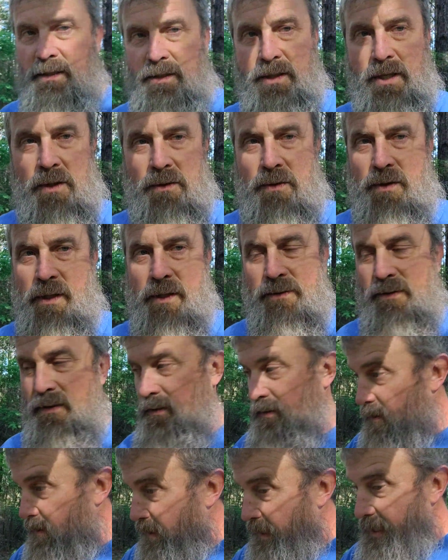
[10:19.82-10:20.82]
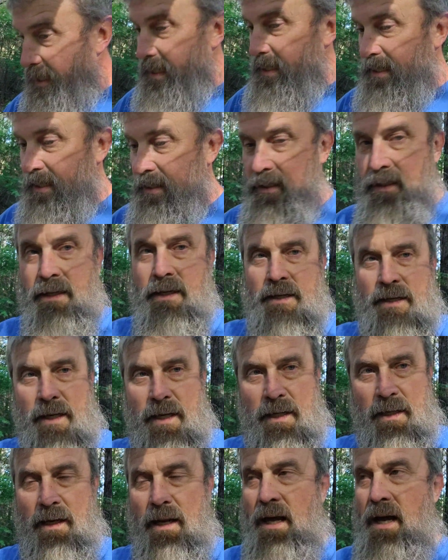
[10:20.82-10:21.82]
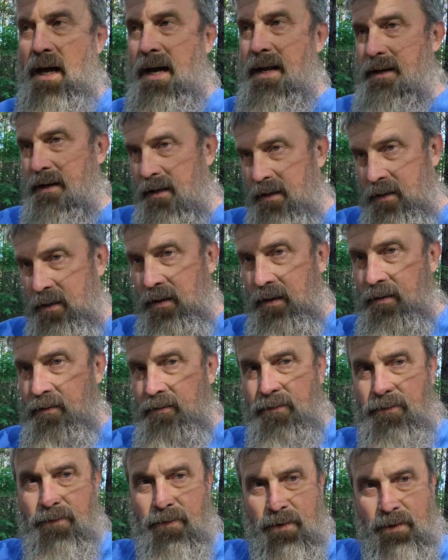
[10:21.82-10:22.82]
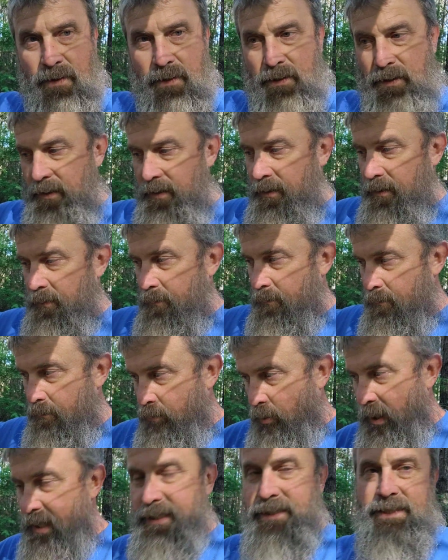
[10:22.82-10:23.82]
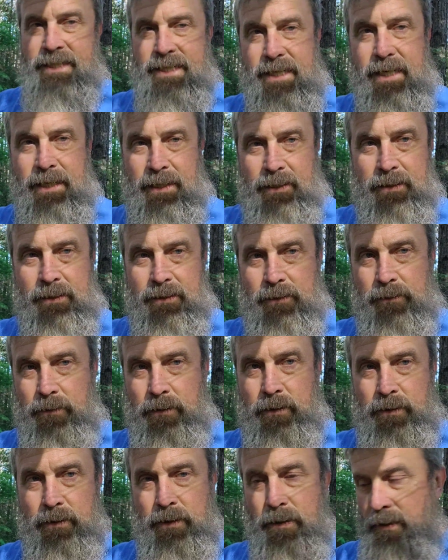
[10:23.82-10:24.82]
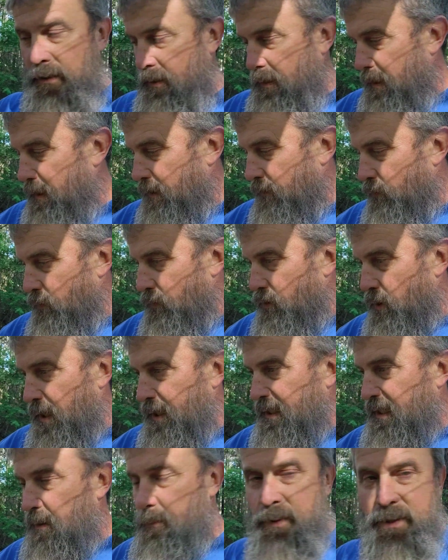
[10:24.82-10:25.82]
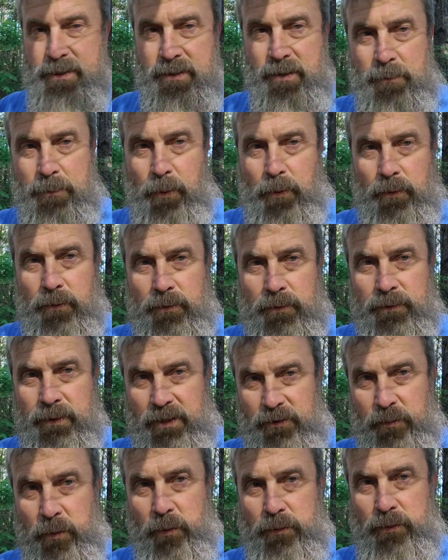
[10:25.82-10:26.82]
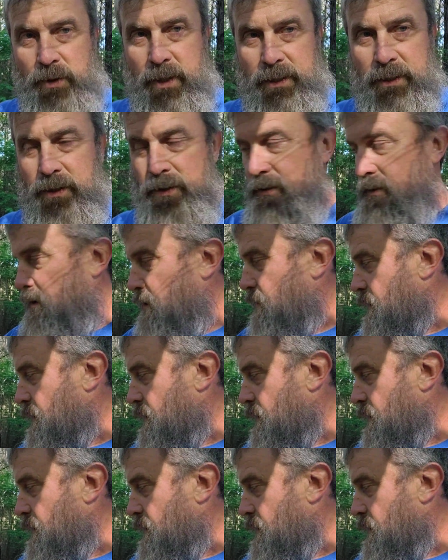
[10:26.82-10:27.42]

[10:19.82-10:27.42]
shelter doesn't need a lot of bracing. We're trying to keep it simple. That's what we're trying to do